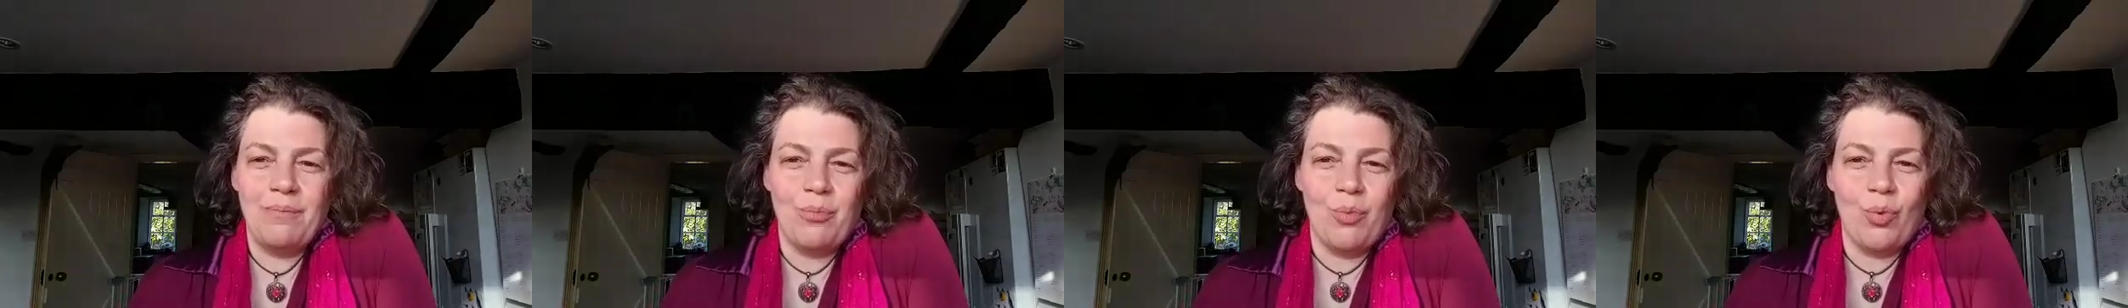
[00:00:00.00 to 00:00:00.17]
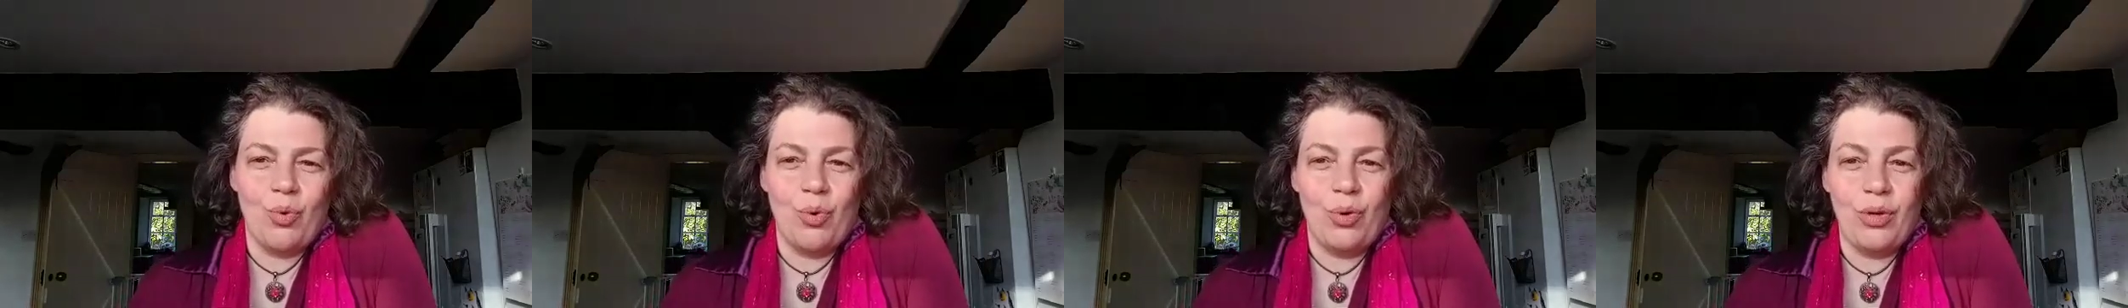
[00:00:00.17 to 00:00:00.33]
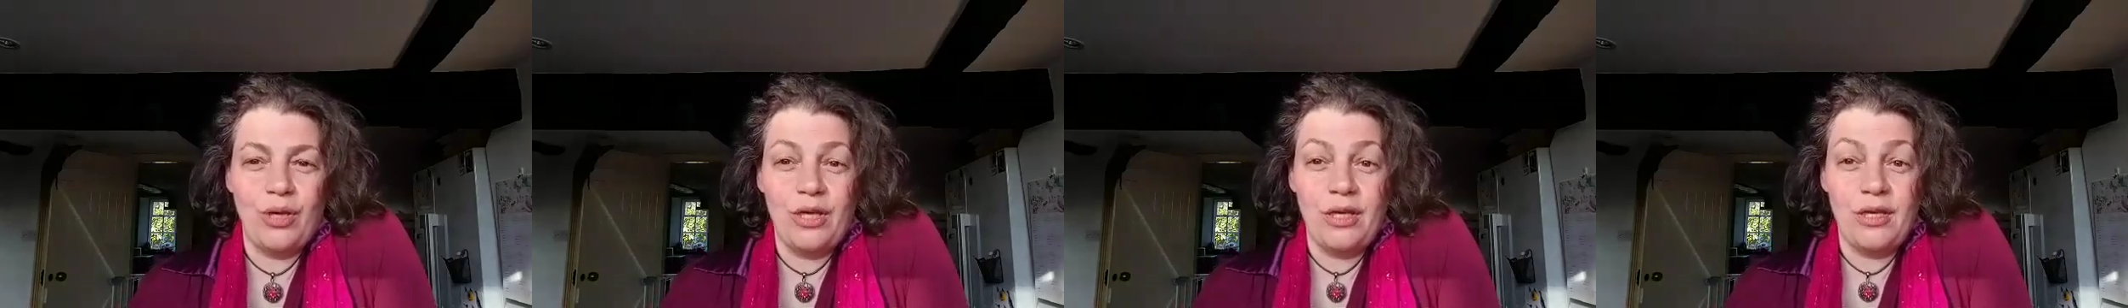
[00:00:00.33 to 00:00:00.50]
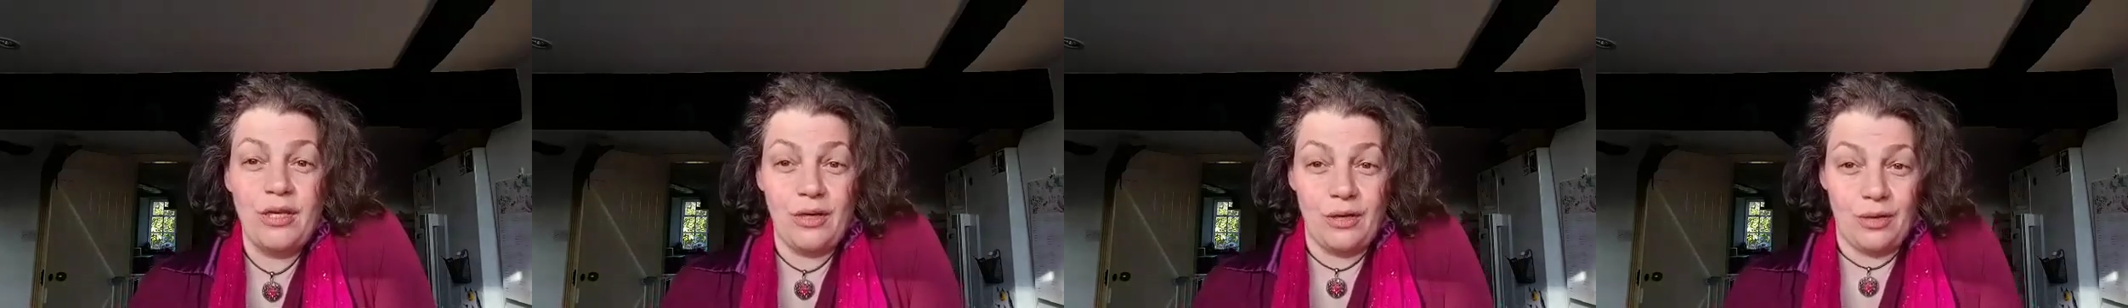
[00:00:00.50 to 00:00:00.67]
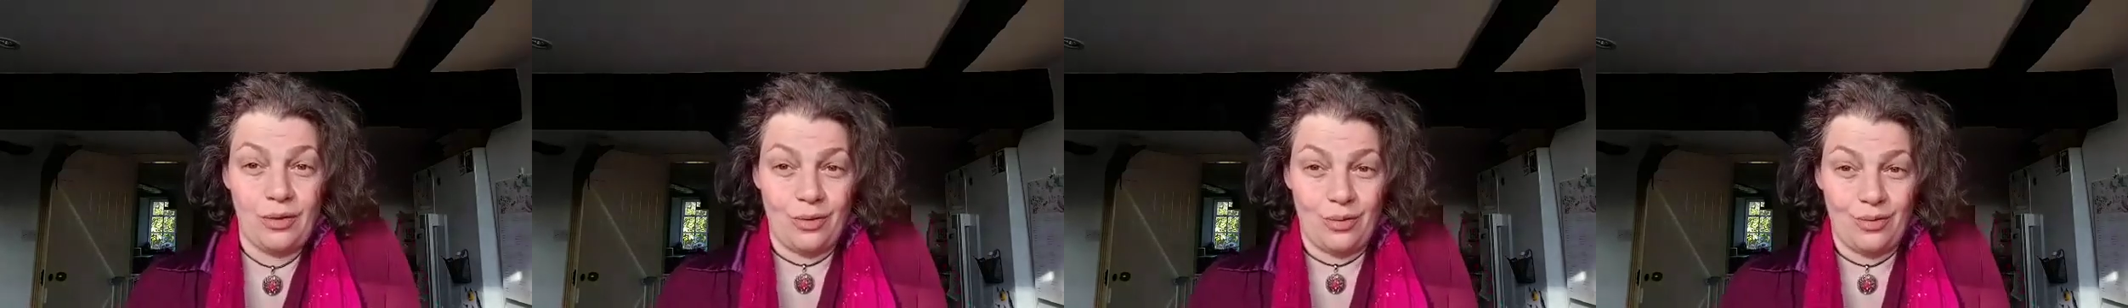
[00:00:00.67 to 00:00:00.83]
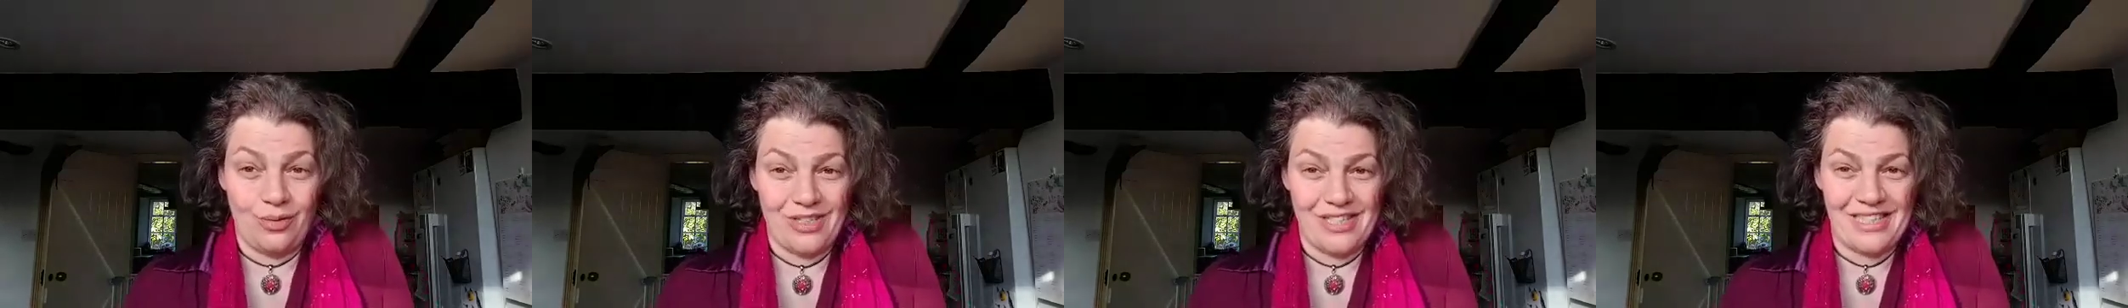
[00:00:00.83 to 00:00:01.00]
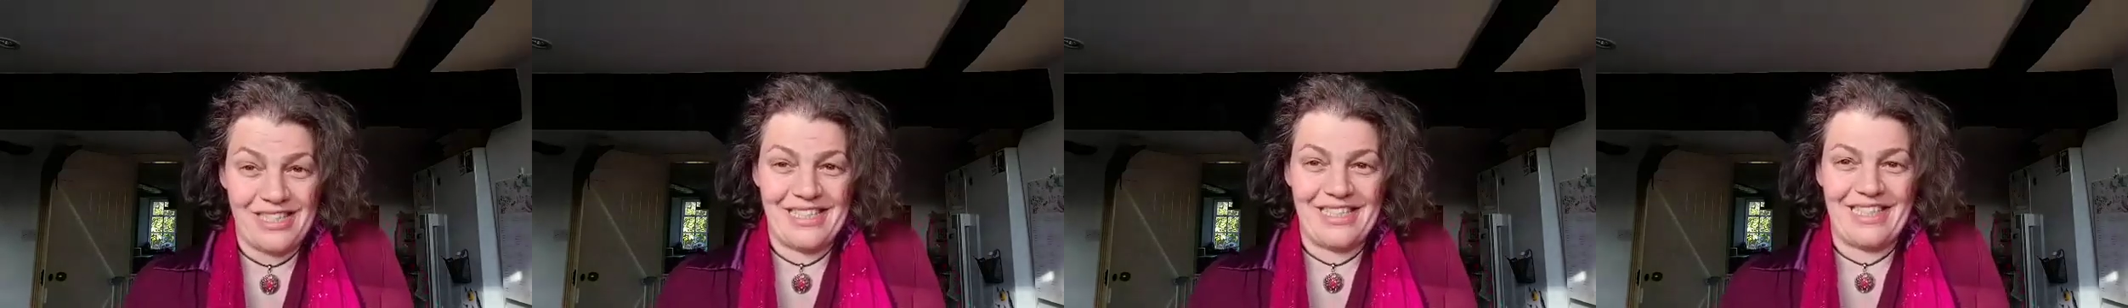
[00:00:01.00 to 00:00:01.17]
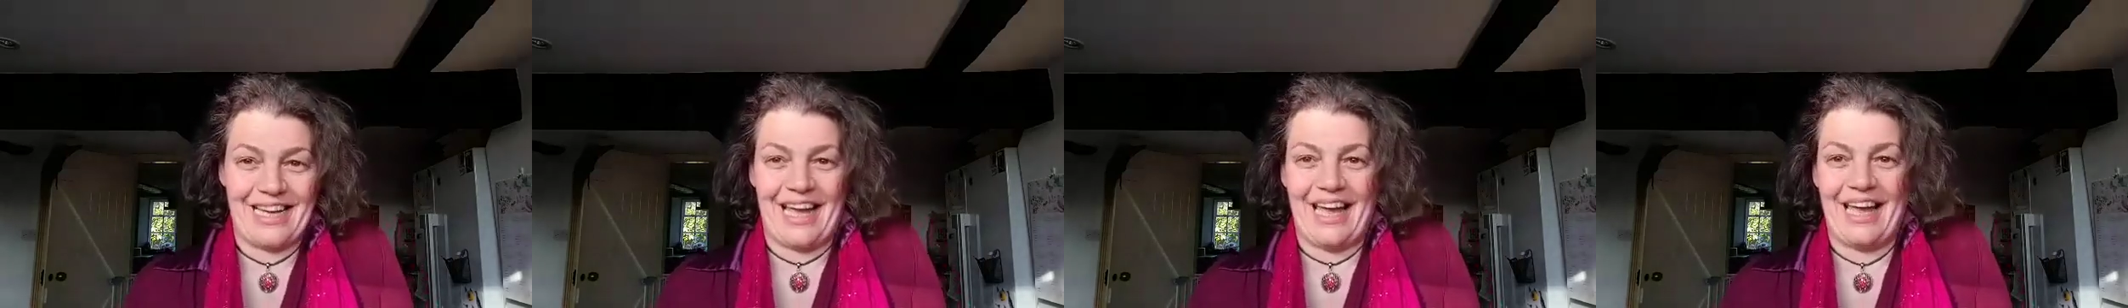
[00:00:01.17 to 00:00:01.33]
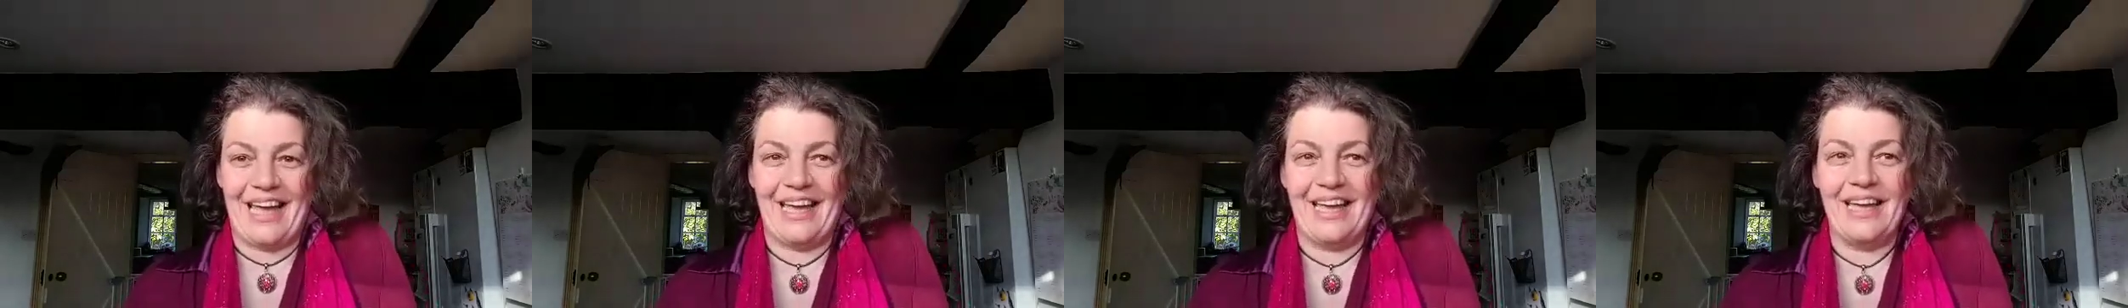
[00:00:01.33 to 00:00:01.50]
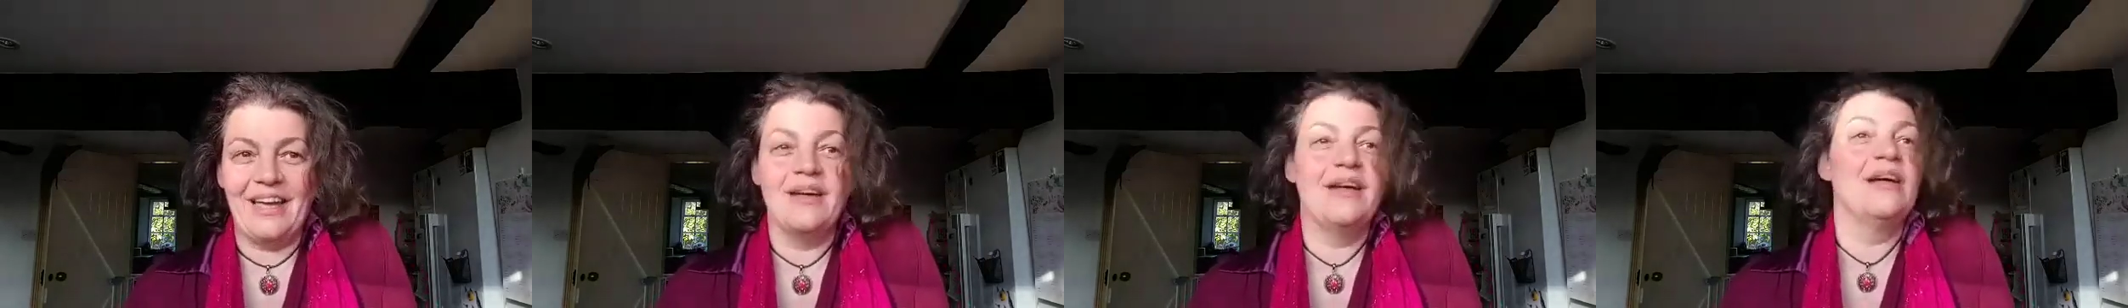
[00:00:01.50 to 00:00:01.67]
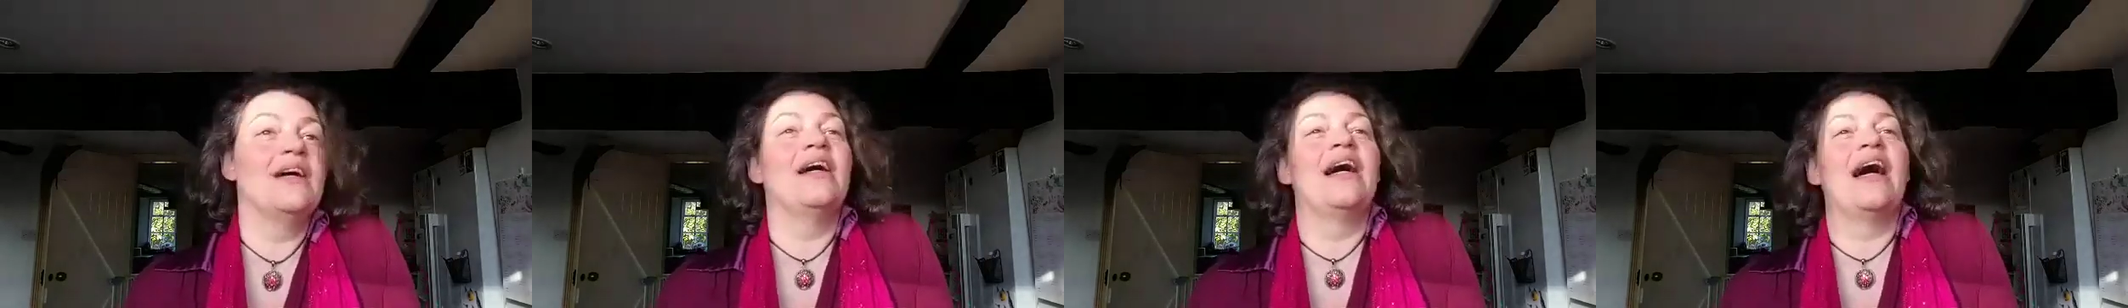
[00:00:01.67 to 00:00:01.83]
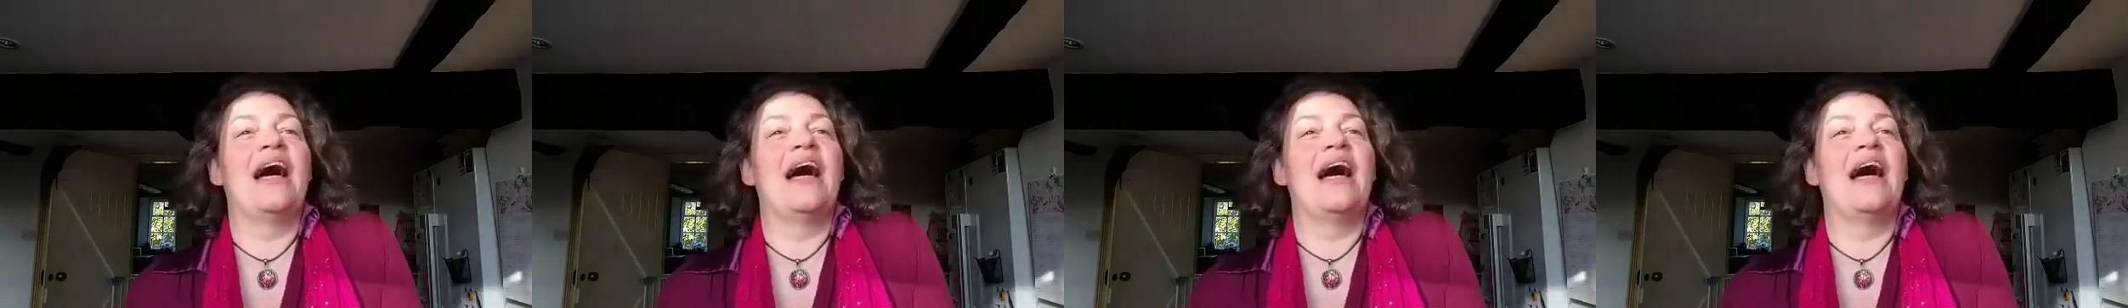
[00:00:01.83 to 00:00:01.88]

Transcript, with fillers: more you today?